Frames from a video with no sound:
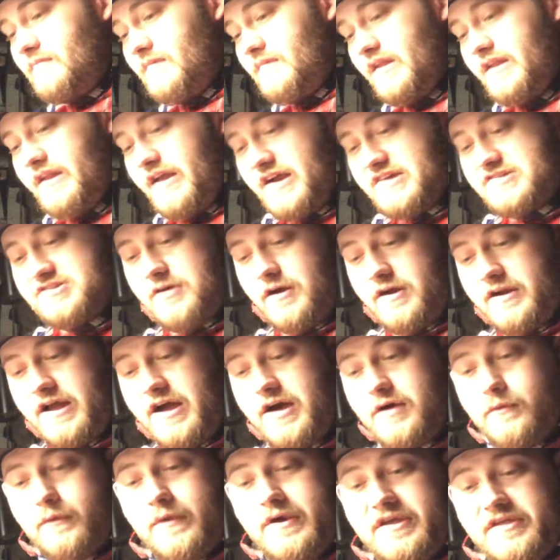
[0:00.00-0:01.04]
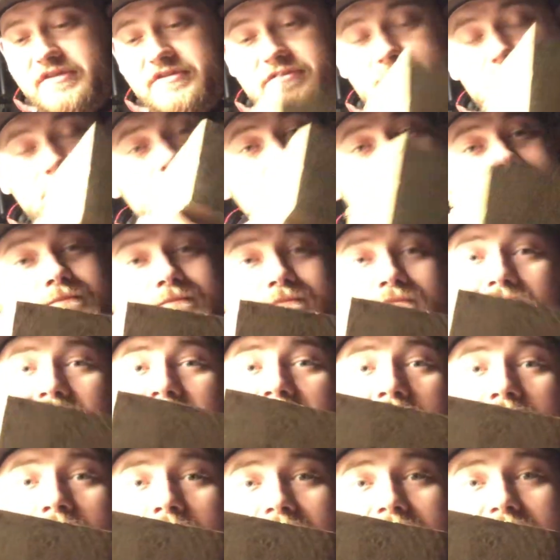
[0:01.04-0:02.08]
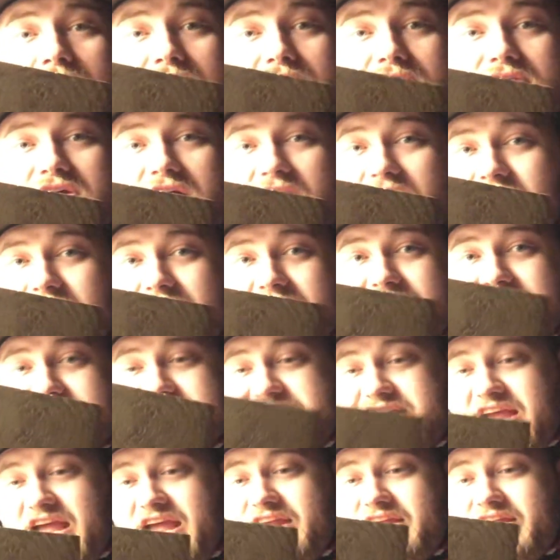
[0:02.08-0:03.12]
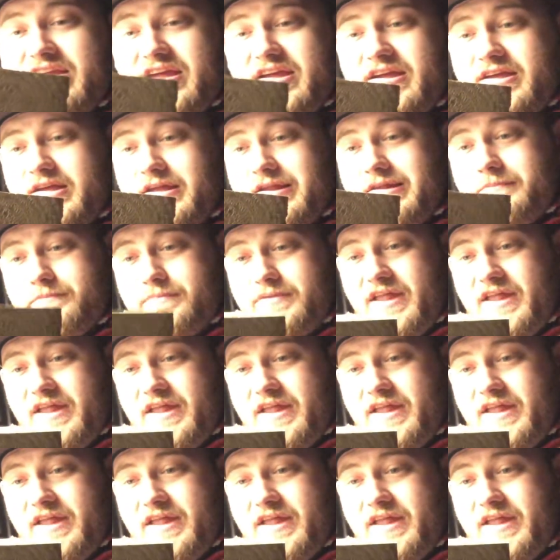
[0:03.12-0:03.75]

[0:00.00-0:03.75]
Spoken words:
And I started out with cutting, planing, and